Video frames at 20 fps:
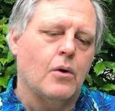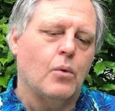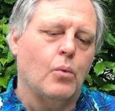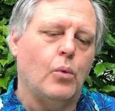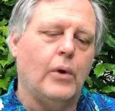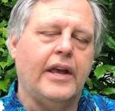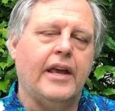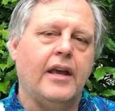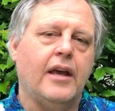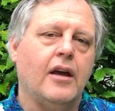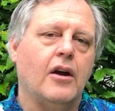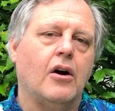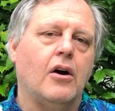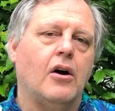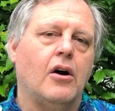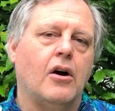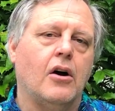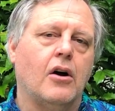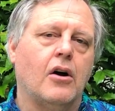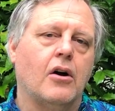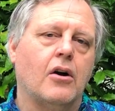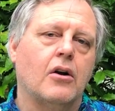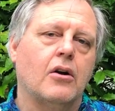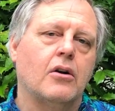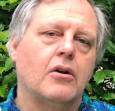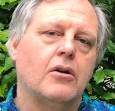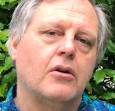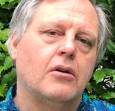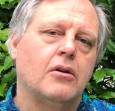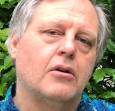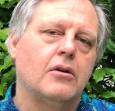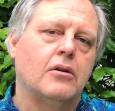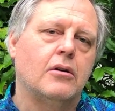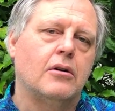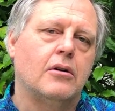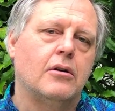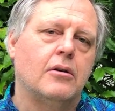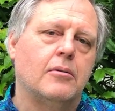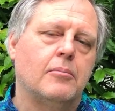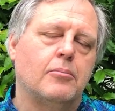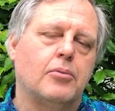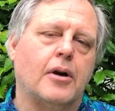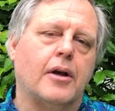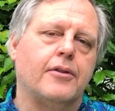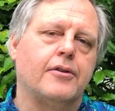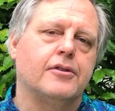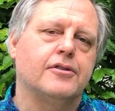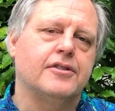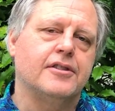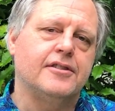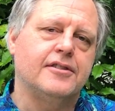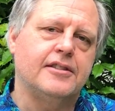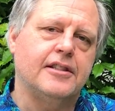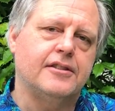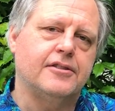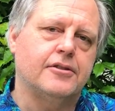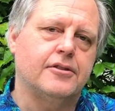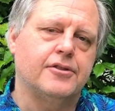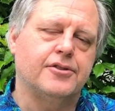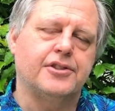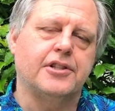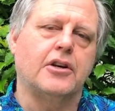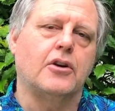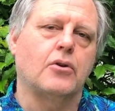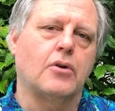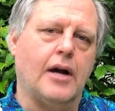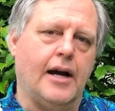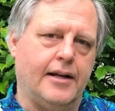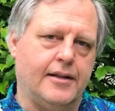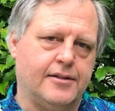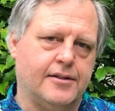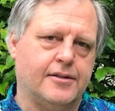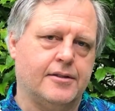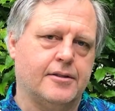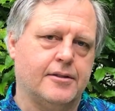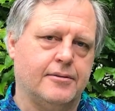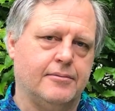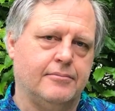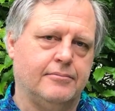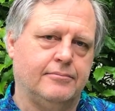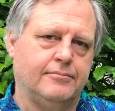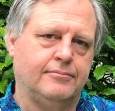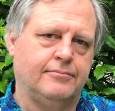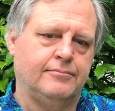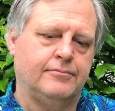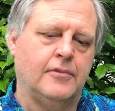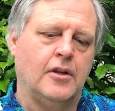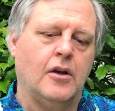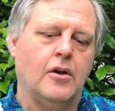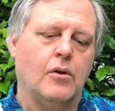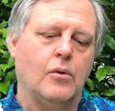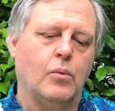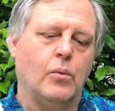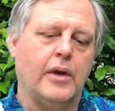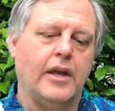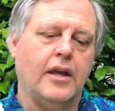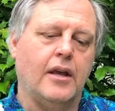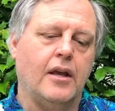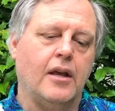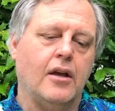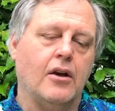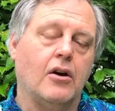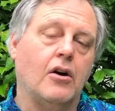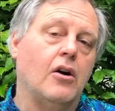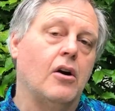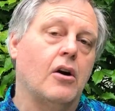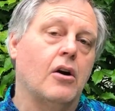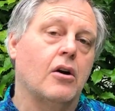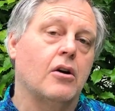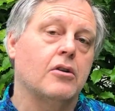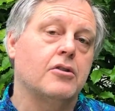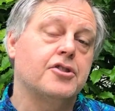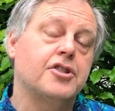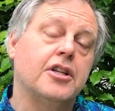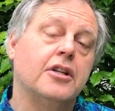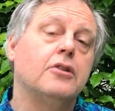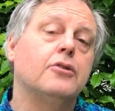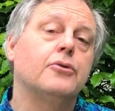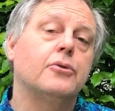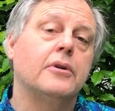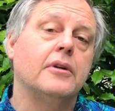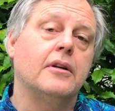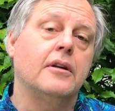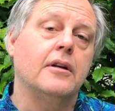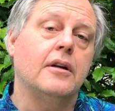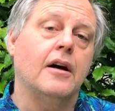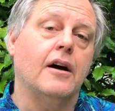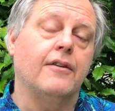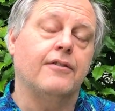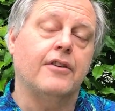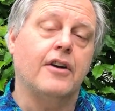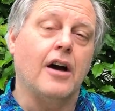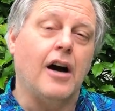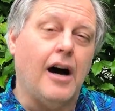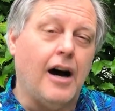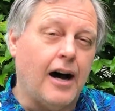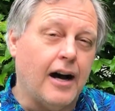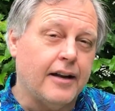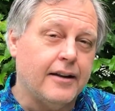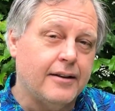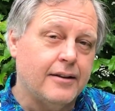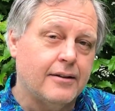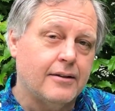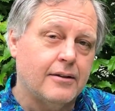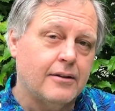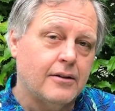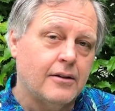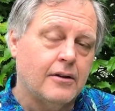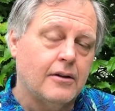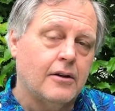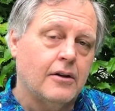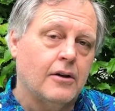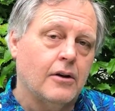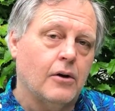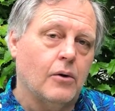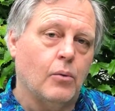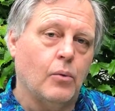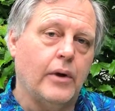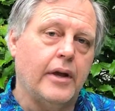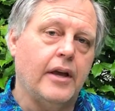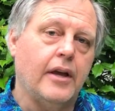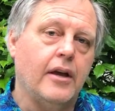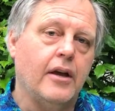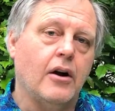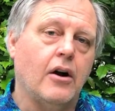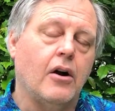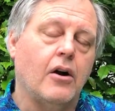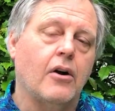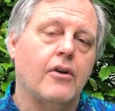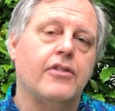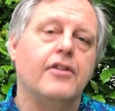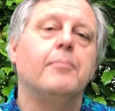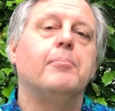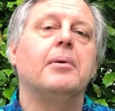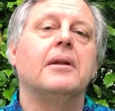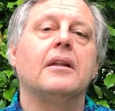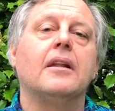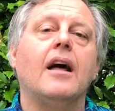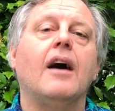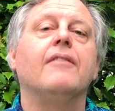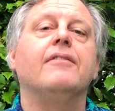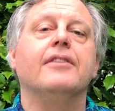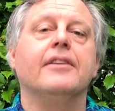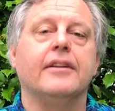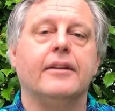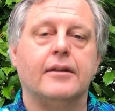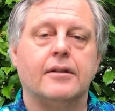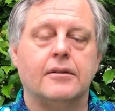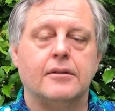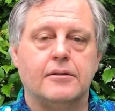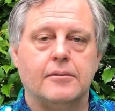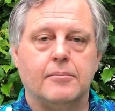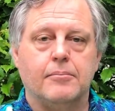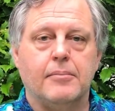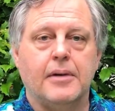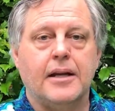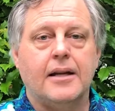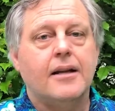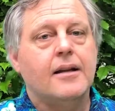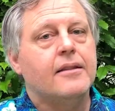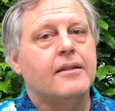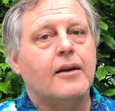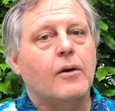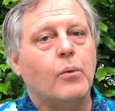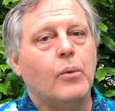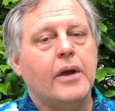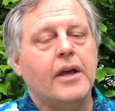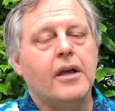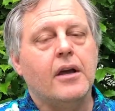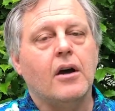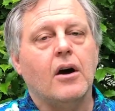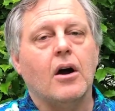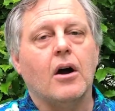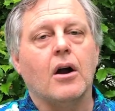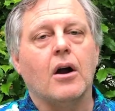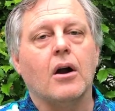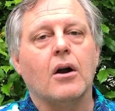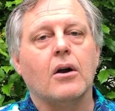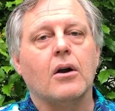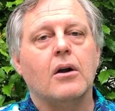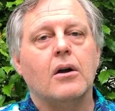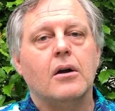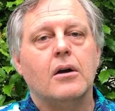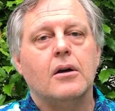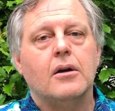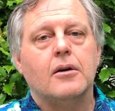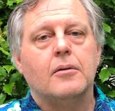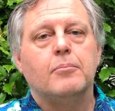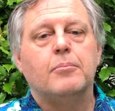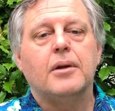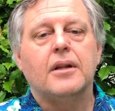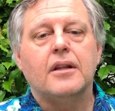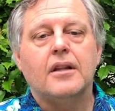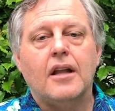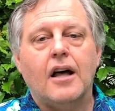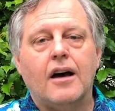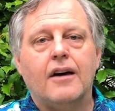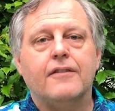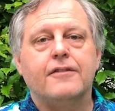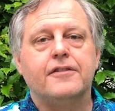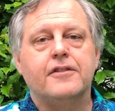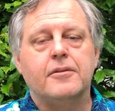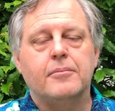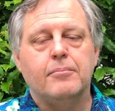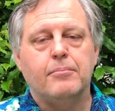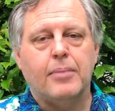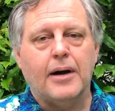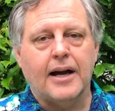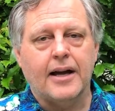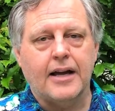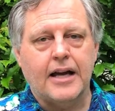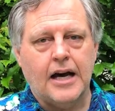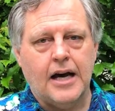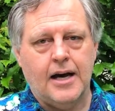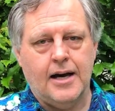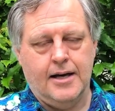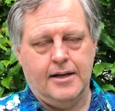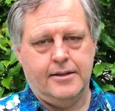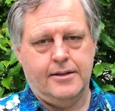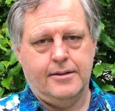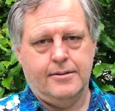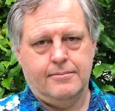We are brothers and sisters in Christ. We are children of God. We are the beloved, meaning that we are beloved by God.